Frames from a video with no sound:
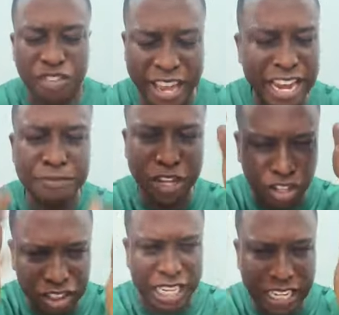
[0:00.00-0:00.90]
You've heard me
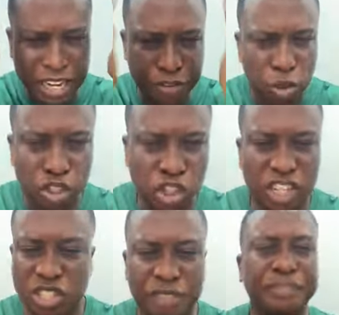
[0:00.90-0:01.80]
concerning everyone
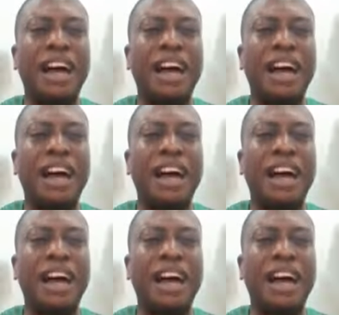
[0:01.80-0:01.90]
joining me.